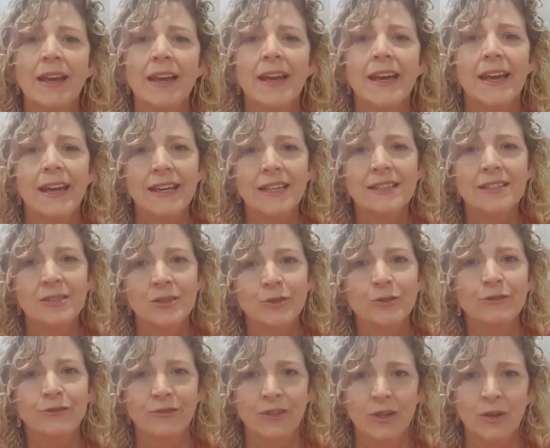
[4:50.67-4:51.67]
He still
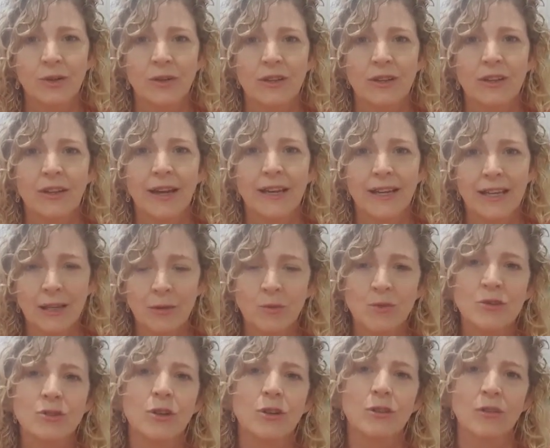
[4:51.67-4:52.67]
felt like he
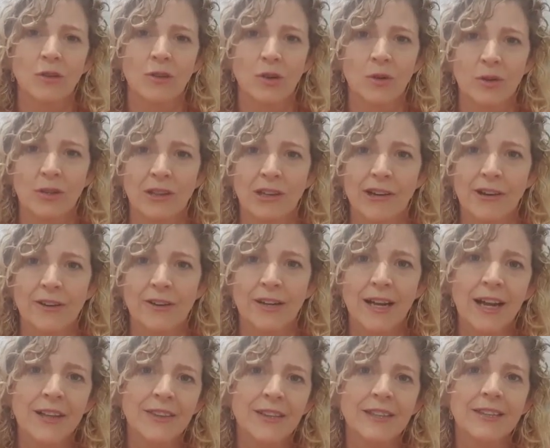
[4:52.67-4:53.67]
was no longer alone
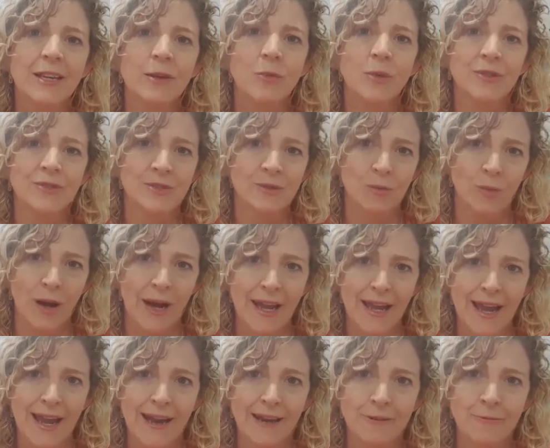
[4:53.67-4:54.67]
and that there was a
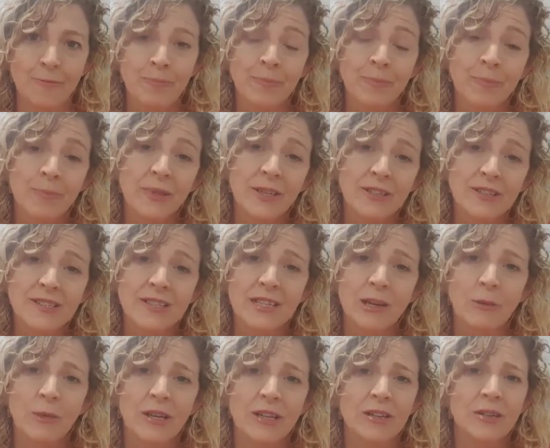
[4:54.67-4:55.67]
way out because
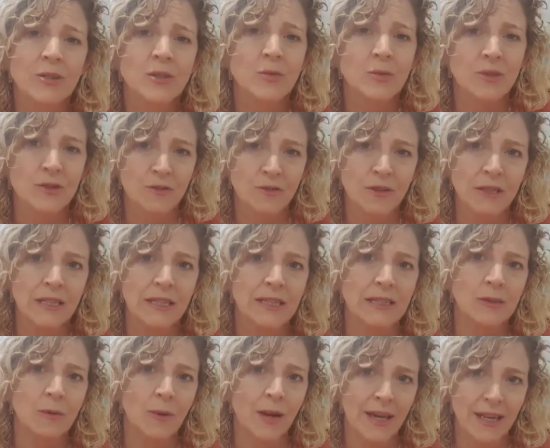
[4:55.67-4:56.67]
someone else was feeling
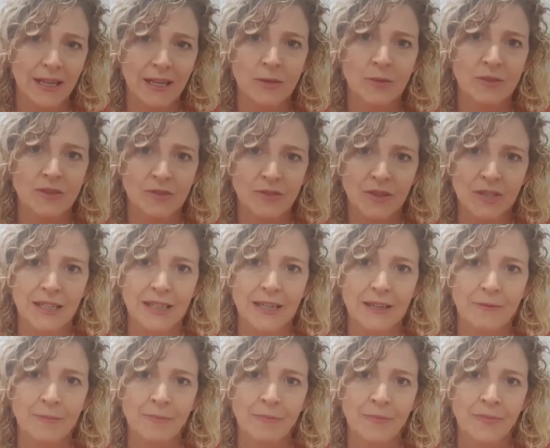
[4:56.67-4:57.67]
the way he was feeling.
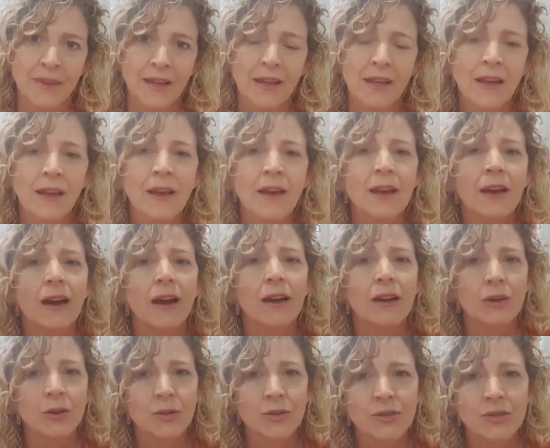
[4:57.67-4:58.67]
I
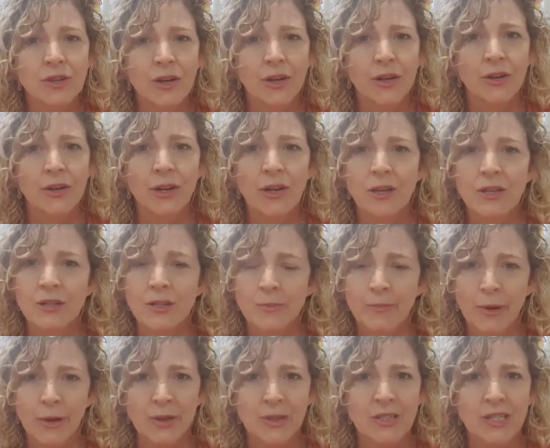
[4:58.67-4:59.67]
also
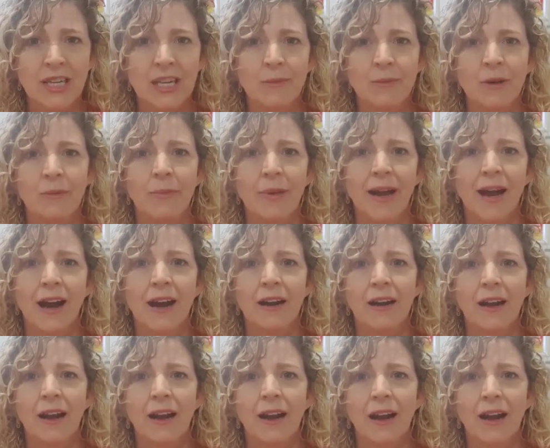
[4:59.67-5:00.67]
spoke to him about
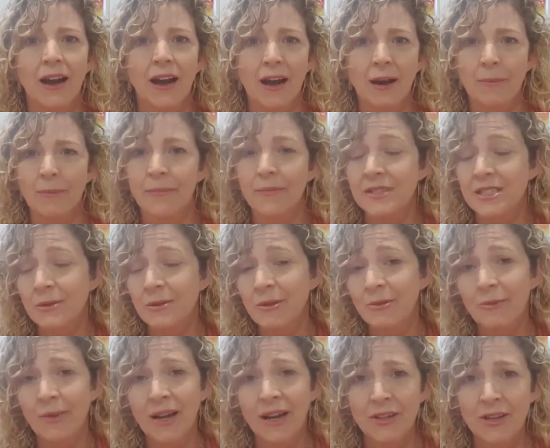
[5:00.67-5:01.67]
some of
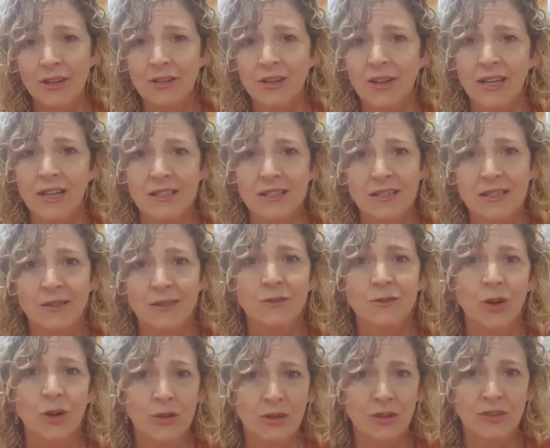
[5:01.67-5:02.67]
my other clients that have
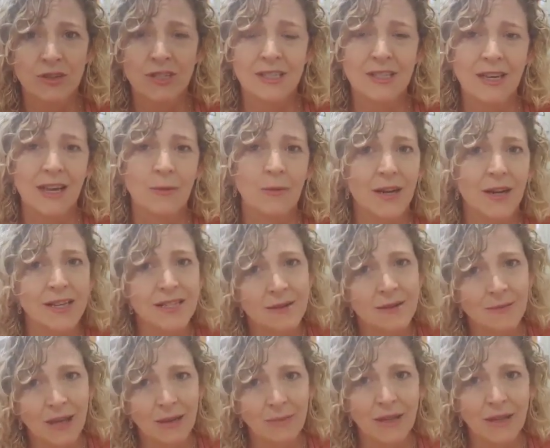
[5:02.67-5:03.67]
gone on the same ways,
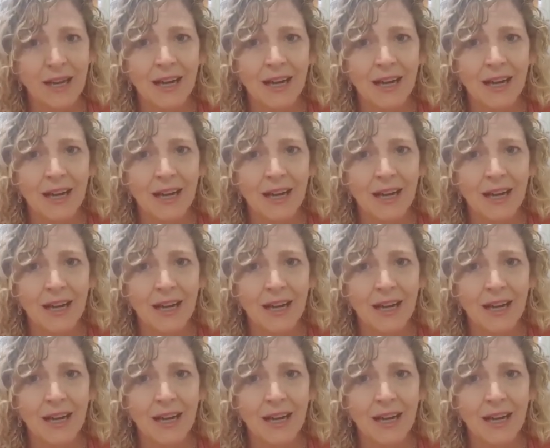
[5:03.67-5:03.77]
that maybe